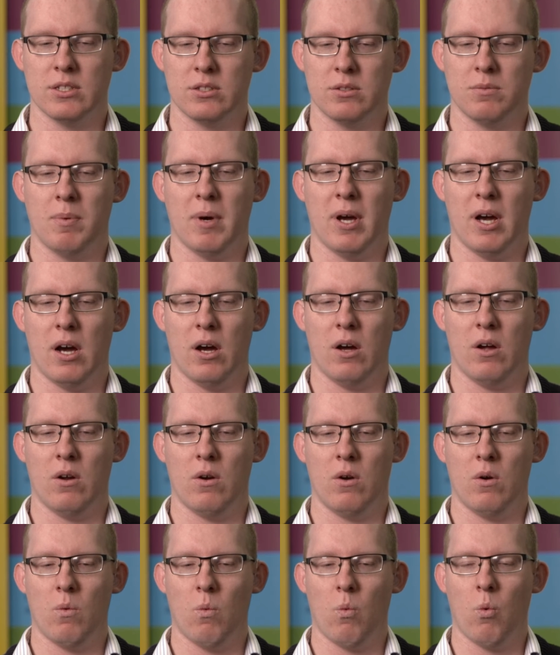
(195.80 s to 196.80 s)
It's about
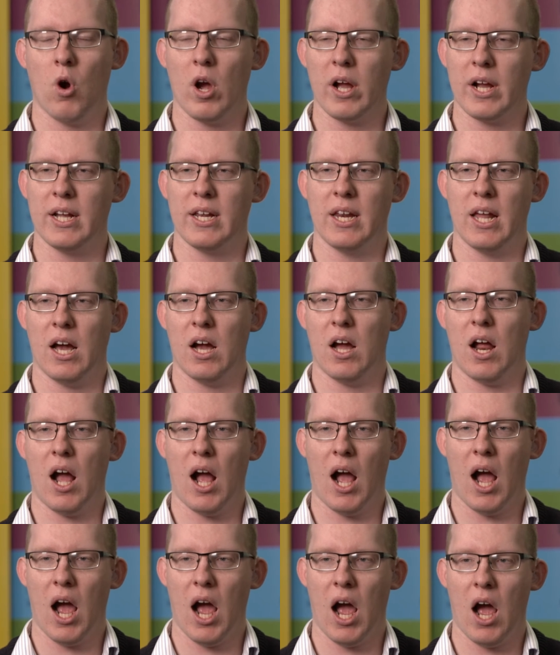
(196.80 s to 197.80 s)
working out
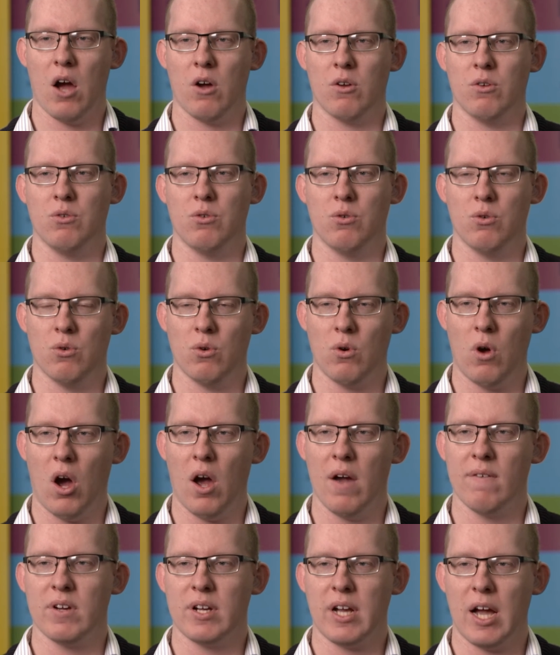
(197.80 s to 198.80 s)
how you
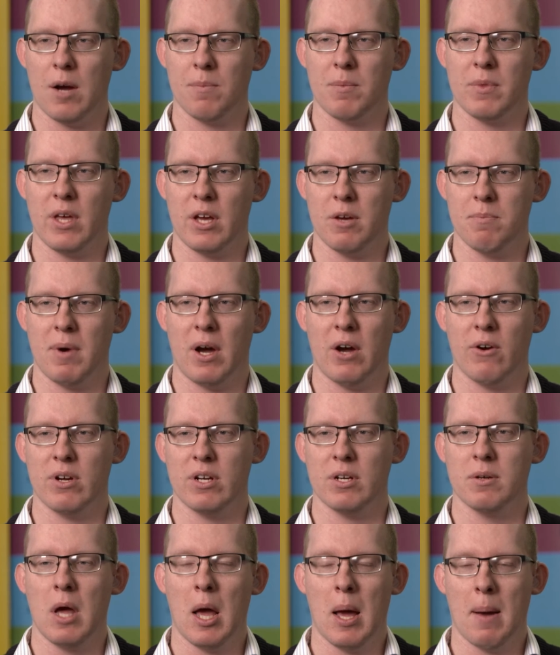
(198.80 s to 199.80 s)
overcome their
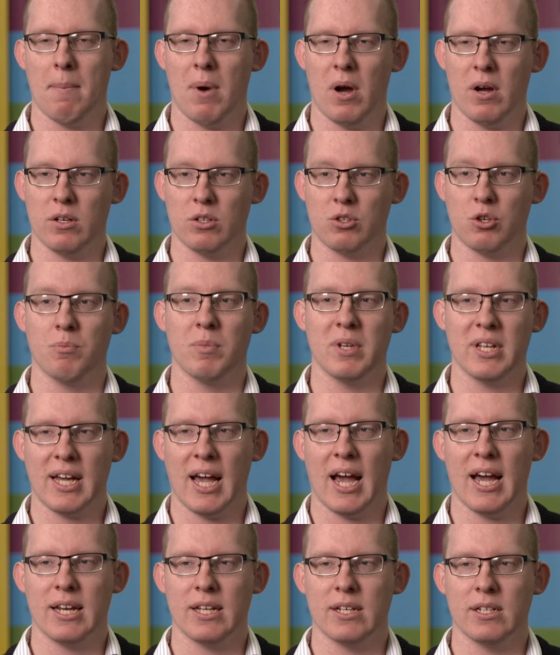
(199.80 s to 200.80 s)
barrier by
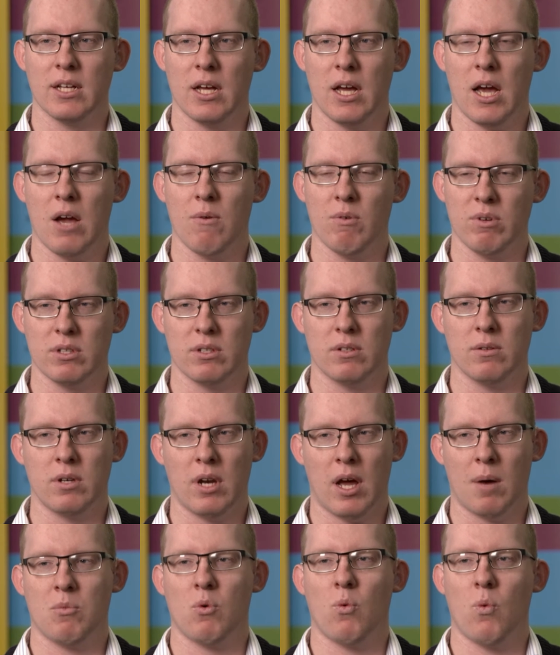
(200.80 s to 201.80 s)
communicating. It was
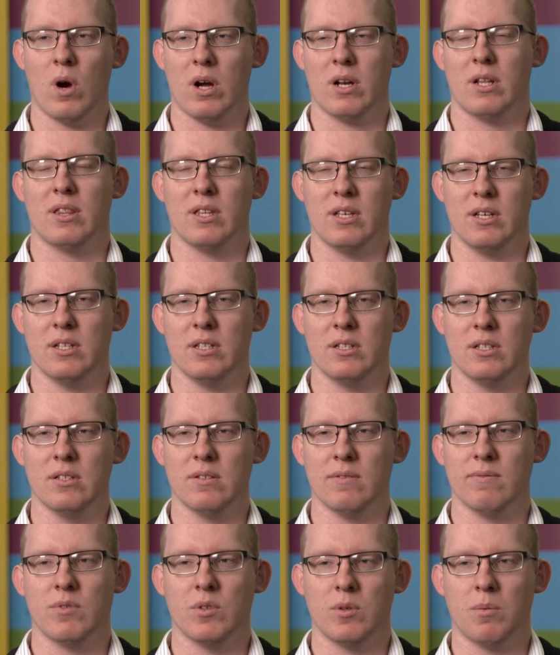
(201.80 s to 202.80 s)
the number one
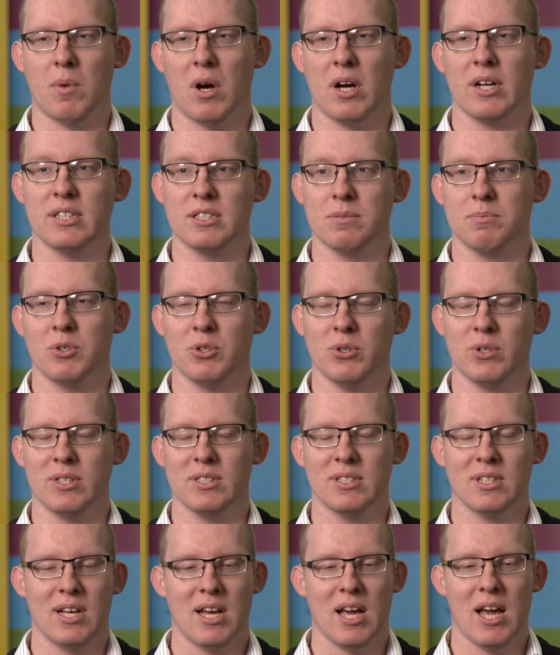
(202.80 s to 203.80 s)
thing from my
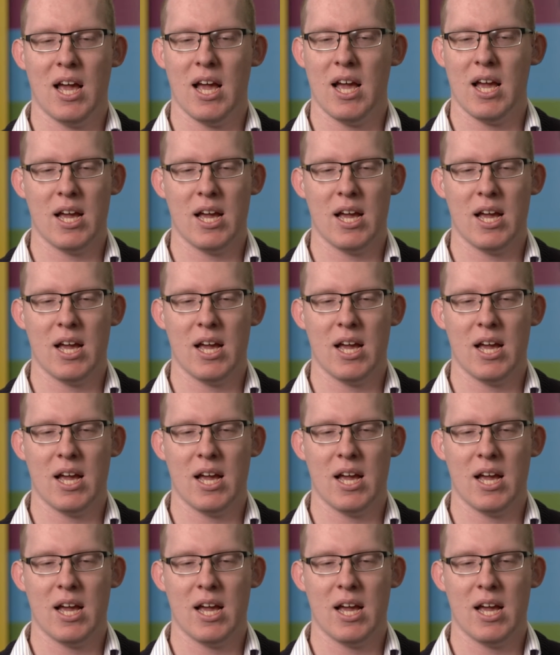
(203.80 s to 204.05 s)
experience.